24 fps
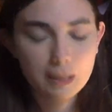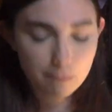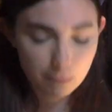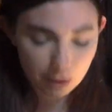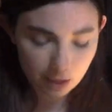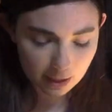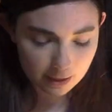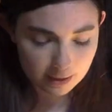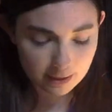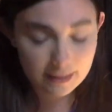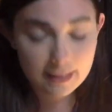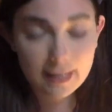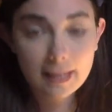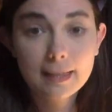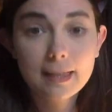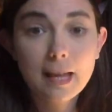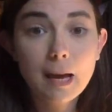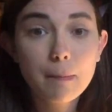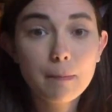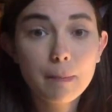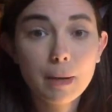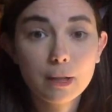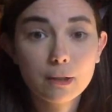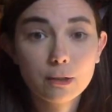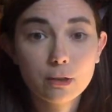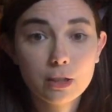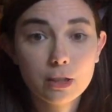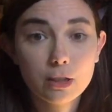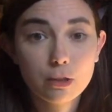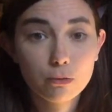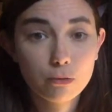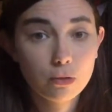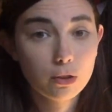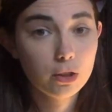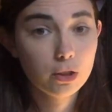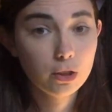But as I said, that battery
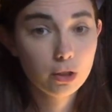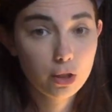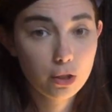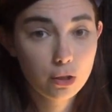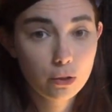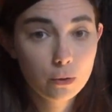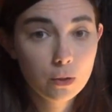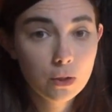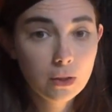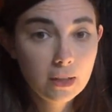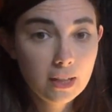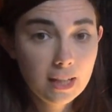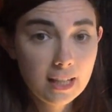is running low.